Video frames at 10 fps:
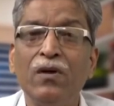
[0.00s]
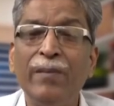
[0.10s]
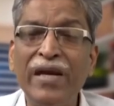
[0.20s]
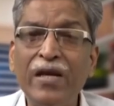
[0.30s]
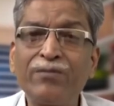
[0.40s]

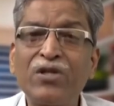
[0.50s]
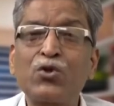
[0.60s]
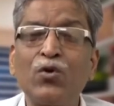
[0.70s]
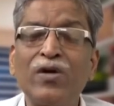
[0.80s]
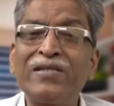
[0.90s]
Many of the
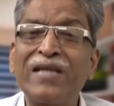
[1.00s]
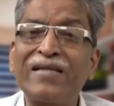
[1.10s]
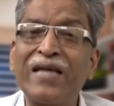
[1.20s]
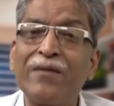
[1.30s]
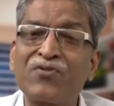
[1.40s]
students,
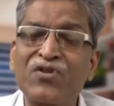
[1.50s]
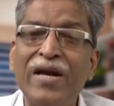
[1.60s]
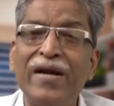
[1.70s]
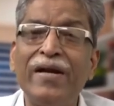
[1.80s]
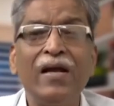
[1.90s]
as I have
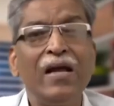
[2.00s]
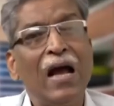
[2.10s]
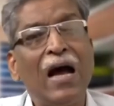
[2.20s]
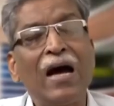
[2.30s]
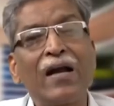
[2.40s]
said,
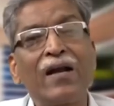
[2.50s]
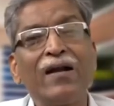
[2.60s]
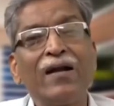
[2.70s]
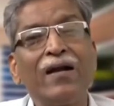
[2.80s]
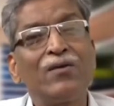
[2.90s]
are
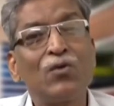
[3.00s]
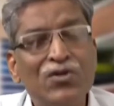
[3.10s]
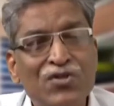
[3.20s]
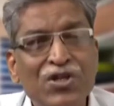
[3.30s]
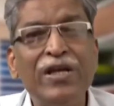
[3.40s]

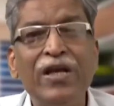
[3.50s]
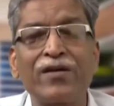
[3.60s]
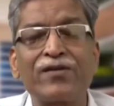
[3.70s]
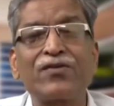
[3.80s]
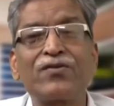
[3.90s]
uh,
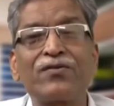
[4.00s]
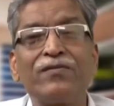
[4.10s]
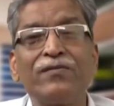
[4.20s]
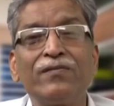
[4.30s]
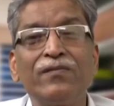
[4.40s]
seniors,
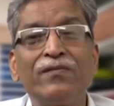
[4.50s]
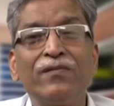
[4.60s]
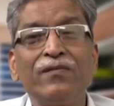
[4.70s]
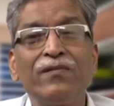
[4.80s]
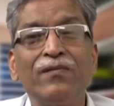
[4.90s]

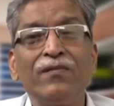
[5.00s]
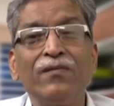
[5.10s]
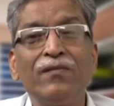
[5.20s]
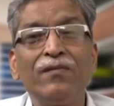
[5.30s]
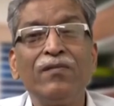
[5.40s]

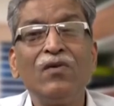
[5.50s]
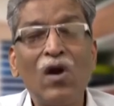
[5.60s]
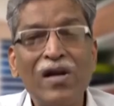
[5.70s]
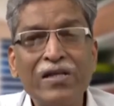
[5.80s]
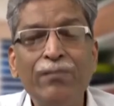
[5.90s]

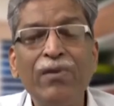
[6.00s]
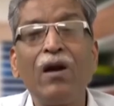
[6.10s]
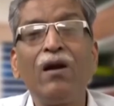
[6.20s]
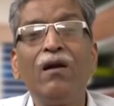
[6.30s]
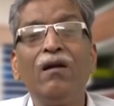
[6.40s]

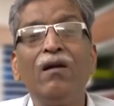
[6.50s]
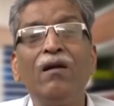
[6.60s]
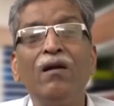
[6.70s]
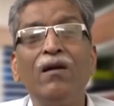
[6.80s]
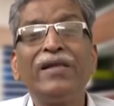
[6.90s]
knowledgeable.
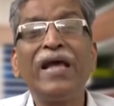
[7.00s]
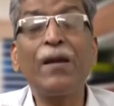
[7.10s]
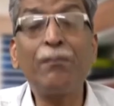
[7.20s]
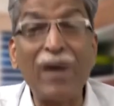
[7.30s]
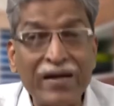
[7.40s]
They
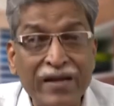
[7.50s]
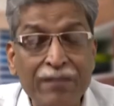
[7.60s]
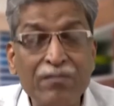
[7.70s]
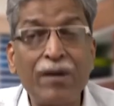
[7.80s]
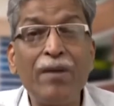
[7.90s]
are part
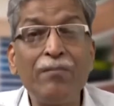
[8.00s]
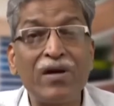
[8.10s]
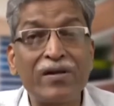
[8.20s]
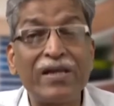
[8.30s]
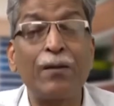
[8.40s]
time,
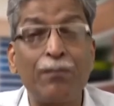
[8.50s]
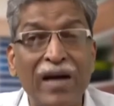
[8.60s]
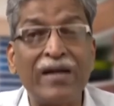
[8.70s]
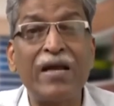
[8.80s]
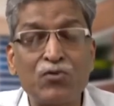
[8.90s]
remember, they are
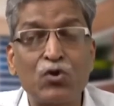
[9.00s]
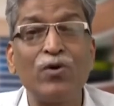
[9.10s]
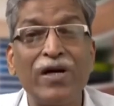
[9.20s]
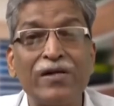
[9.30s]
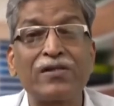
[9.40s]
part time
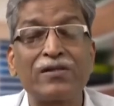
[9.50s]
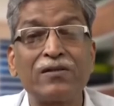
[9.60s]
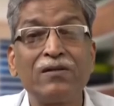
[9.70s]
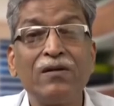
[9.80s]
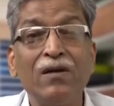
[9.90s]

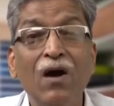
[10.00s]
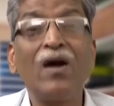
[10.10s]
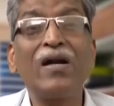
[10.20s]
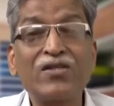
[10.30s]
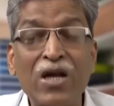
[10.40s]
students
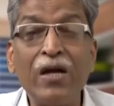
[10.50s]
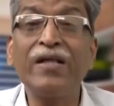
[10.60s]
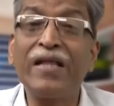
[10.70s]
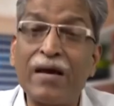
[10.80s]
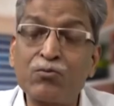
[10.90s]
on a
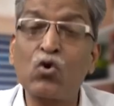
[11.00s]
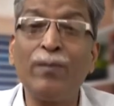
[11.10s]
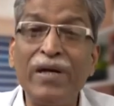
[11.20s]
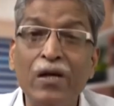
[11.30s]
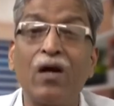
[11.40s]
Sunday, they have
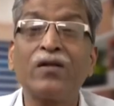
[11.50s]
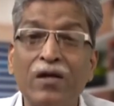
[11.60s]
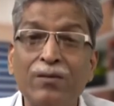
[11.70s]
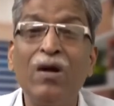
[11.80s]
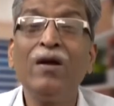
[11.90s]
so many
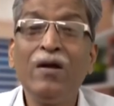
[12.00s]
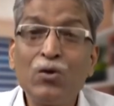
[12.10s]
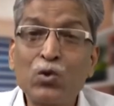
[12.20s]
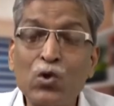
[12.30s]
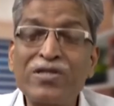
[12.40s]
other
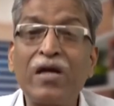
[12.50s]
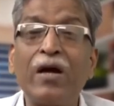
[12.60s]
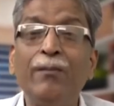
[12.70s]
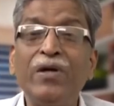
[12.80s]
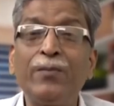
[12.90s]
social
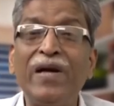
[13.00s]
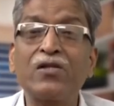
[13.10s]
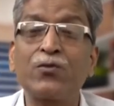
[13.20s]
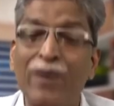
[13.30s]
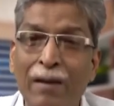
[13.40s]

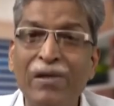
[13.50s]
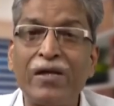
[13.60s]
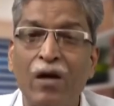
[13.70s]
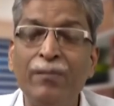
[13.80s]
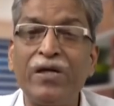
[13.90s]
commitments,
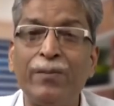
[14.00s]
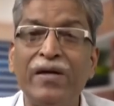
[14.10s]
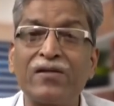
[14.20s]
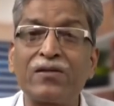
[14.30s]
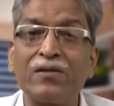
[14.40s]
family
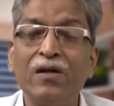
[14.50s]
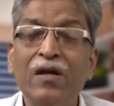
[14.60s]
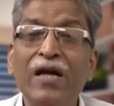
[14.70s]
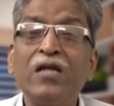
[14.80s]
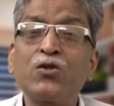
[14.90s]
commitments.
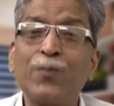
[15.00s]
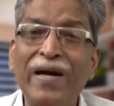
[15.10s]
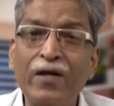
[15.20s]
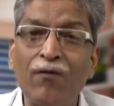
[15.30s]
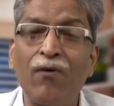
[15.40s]
In
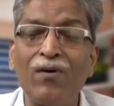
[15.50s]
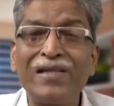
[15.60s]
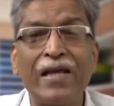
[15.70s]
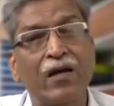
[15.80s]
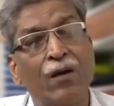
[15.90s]
spite of
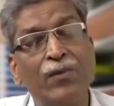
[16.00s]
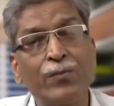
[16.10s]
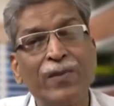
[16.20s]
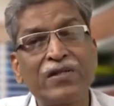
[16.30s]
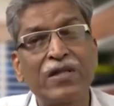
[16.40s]
all their
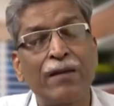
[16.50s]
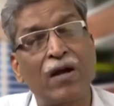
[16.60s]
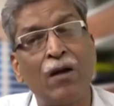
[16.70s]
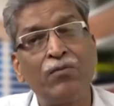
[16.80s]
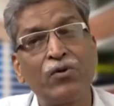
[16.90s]
commitments, they have
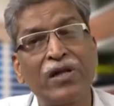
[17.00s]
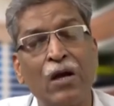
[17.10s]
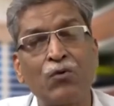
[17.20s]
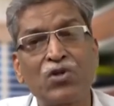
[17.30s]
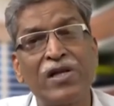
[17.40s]
come to the
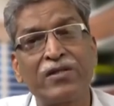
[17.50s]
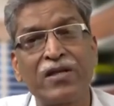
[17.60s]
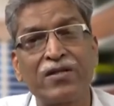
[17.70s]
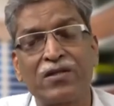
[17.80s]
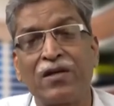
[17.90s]
counseling
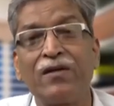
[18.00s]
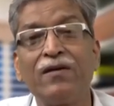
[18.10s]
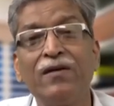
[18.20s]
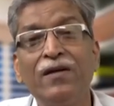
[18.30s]
session.